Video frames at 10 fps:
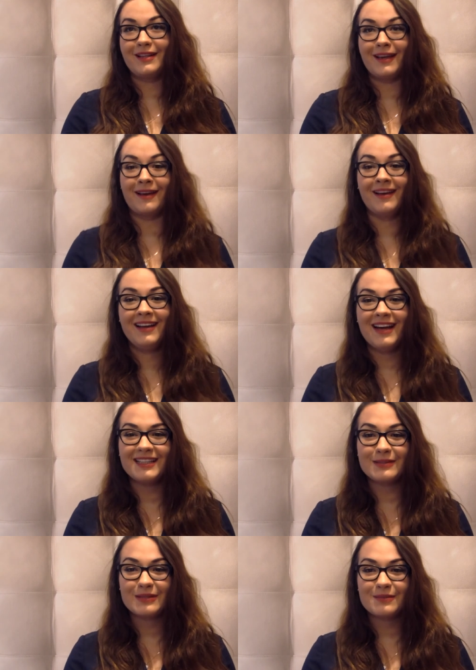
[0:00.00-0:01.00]
like
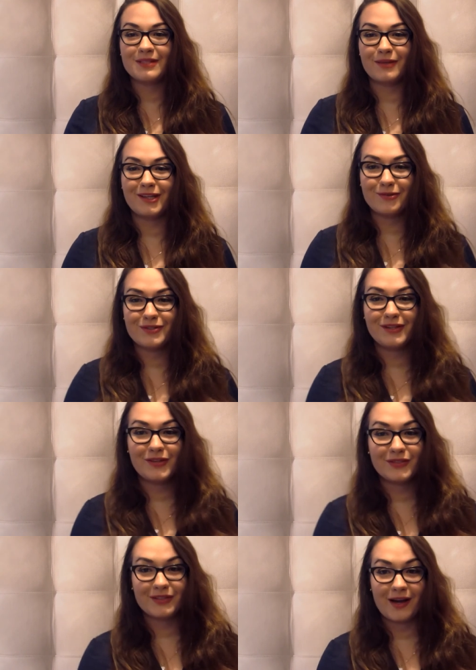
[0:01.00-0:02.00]
sometimes when I was in
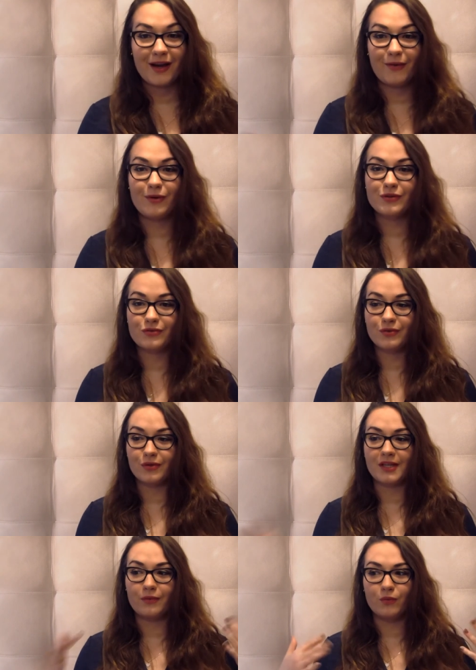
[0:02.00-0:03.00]
London, I was you
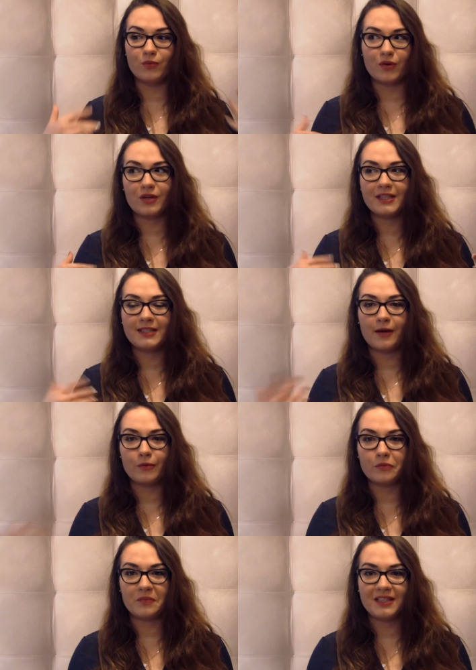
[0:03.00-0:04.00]
know like worried I
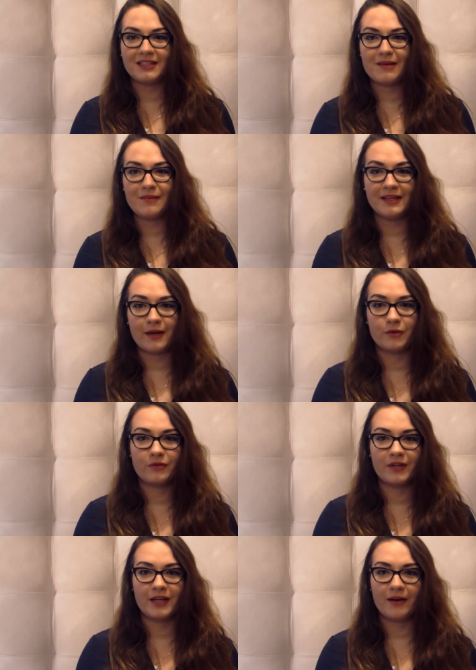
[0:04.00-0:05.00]
would meet them and I would
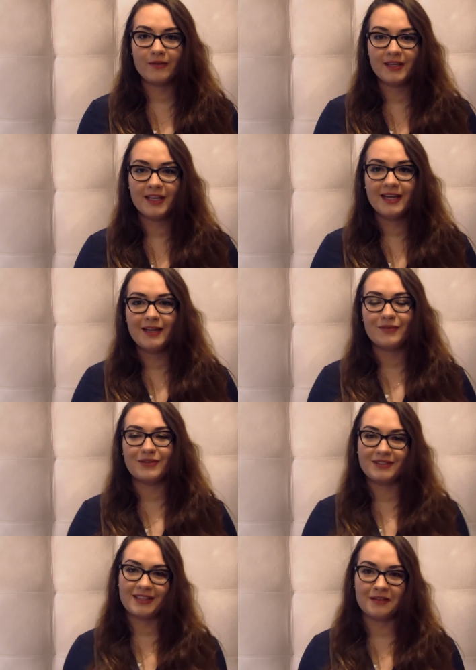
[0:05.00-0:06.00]
freak out
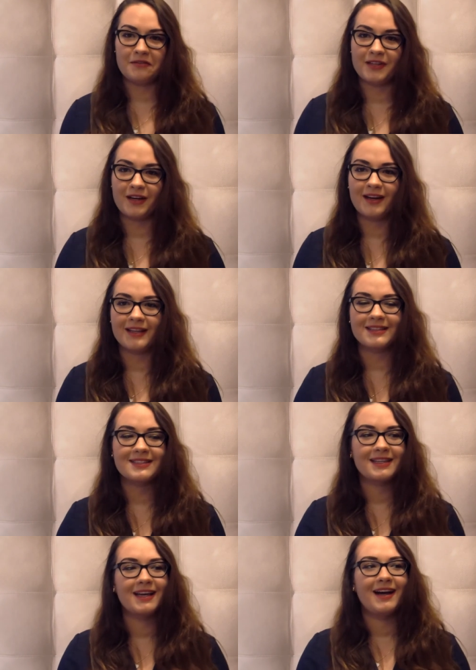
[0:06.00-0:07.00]
because they live there and
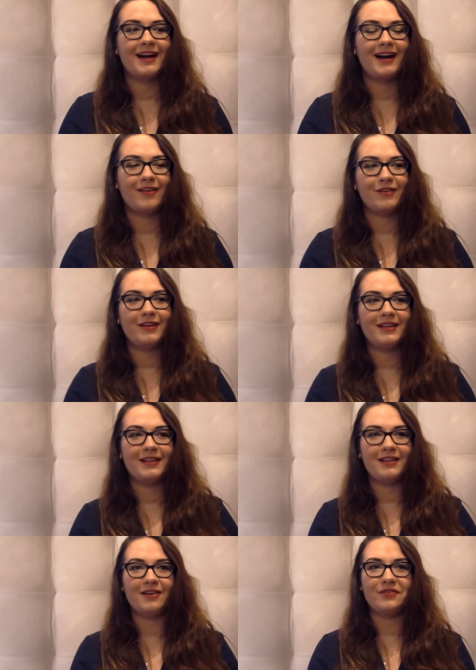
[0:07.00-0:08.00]
I
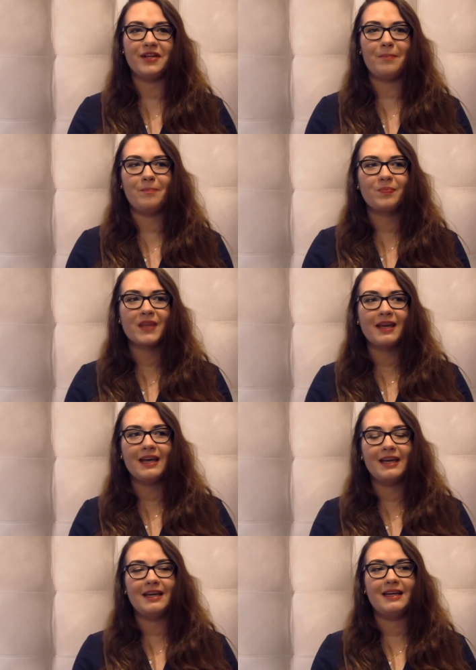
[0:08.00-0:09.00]
really love them.
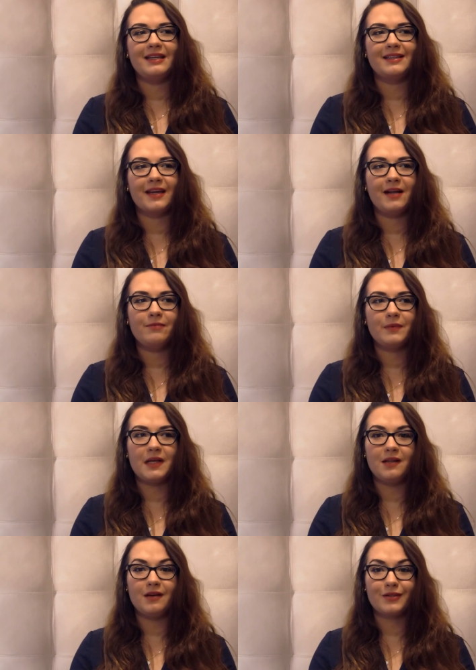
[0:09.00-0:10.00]
Uh, they helped me
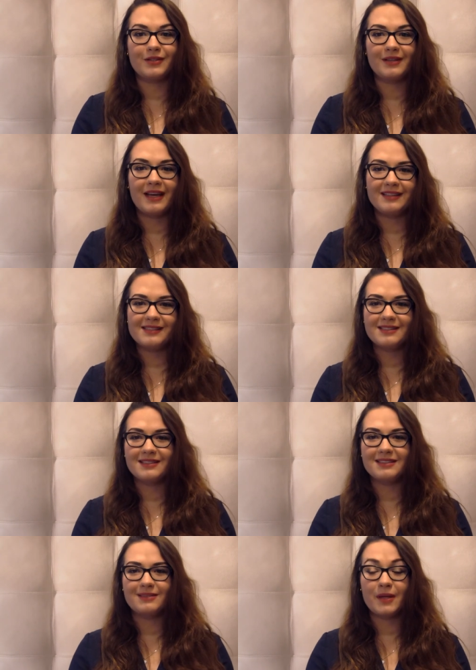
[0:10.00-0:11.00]
a lot and
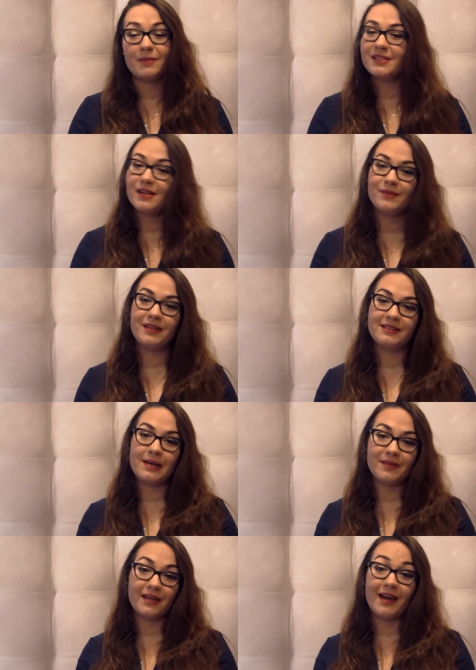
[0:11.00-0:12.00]
maybe some,
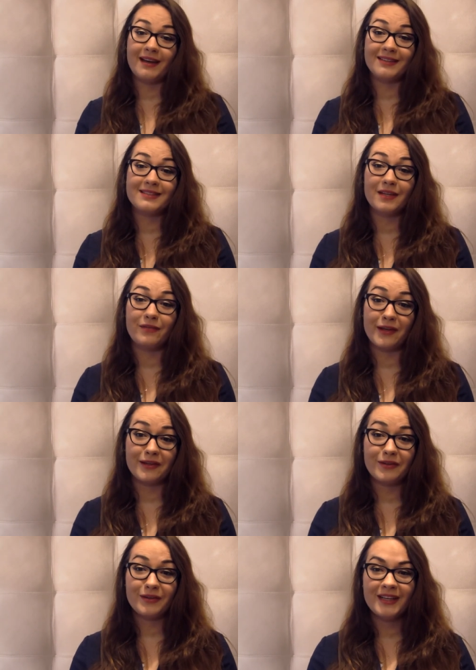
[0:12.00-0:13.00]
someday I can say
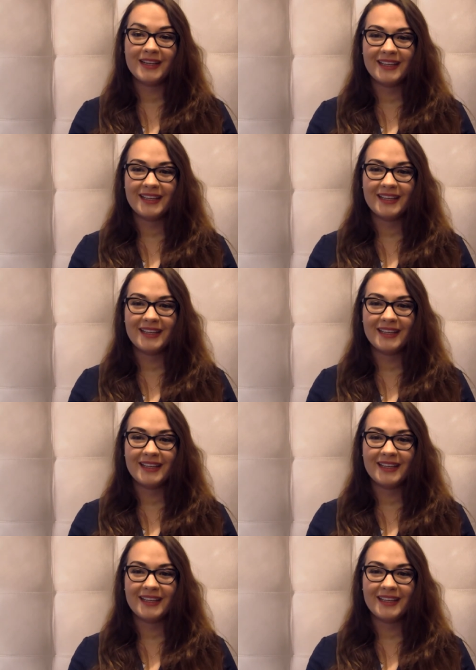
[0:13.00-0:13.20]
thank you.